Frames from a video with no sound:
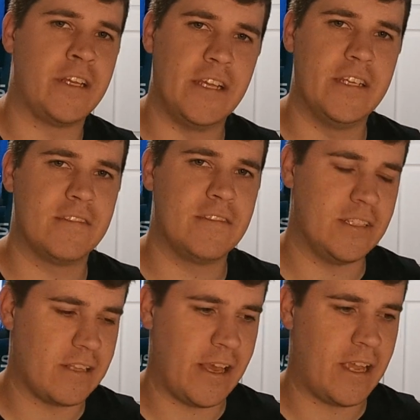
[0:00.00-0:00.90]

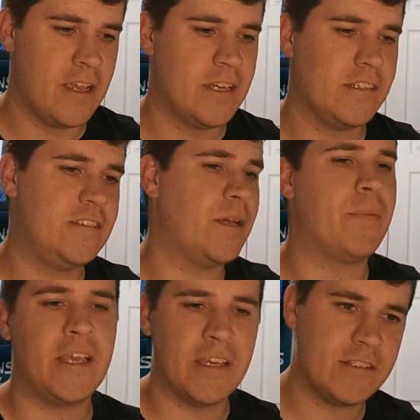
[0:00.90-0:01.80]
is like
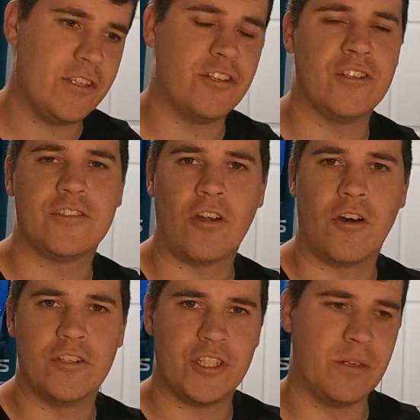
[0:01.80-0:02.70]
dipping into your
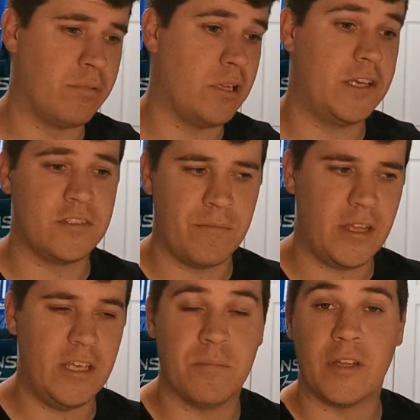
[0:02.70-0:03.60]
nostalgia to play
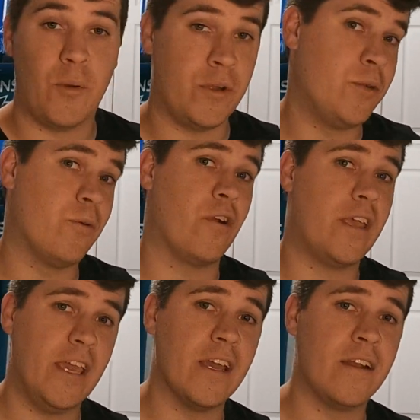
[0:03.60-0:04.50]
something you play when you were a
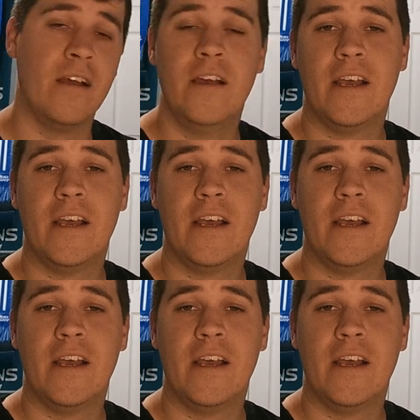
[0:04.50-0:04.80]
kid.